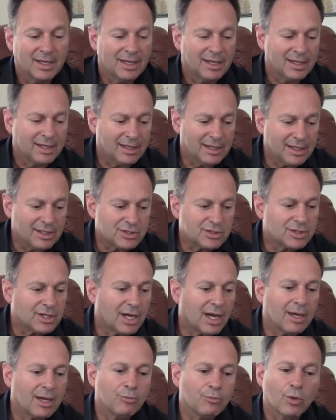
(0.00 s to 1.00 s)
Each
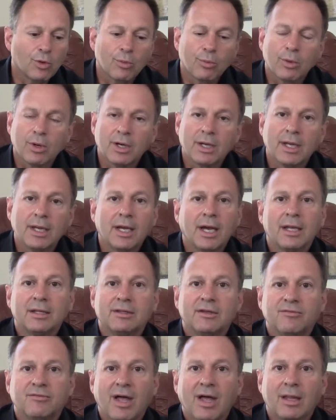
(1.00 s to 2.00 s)
time we're working on
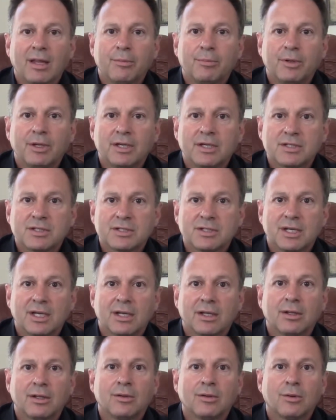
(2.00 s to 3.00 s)
developing a
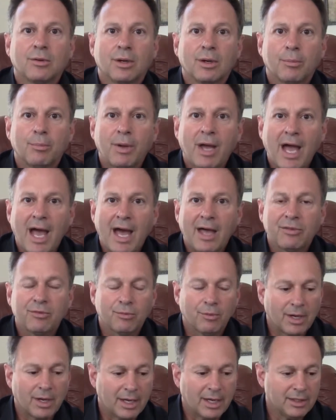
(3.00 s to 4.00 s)
skill or a
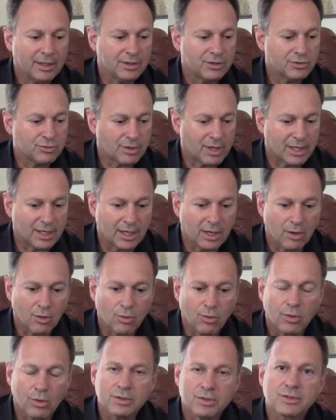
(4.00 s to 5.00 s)
pathway, training our
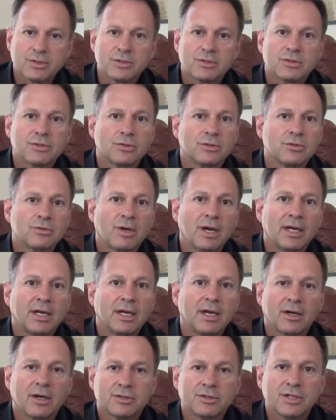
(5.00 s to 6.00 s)
horses or
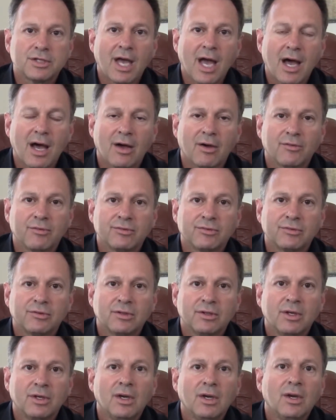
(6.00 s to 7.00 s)
training ourselves,
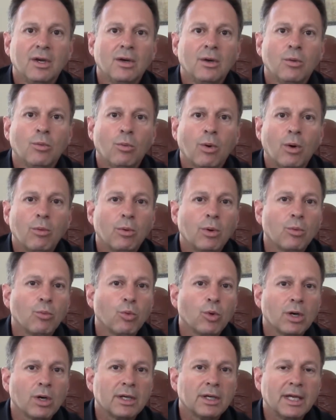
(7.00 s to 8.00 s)
what we're
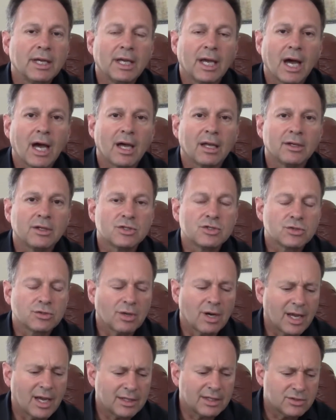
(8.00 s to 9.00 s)
working on is
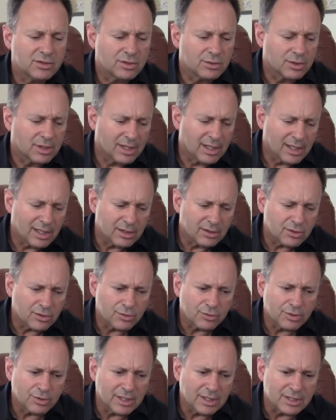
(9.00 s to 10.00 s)
trying to
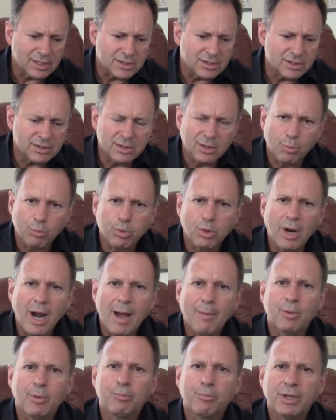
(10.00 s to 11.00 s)
increase the
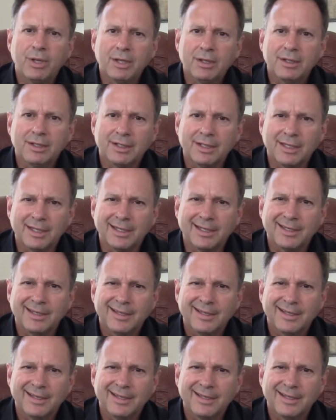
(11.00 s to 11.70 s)
probability